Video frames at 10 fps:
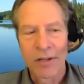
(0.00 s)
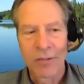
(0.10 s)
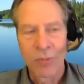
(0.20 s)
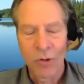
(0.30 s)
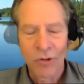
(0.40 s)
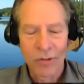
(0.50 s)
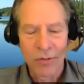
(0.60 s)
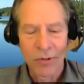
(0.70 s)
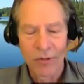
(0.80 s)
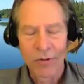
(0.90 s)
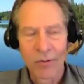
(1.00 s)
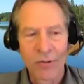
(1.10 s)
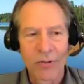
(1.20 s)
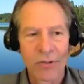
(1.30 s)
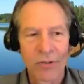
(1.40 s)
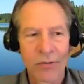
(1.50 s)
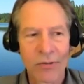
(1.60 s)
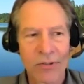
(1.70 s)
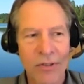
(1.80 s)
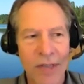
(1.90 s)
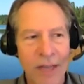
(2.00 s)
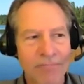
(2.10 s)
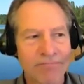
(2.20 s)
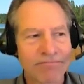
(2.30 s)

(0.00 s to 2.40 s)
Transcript: distributions, we'll introduce students to that.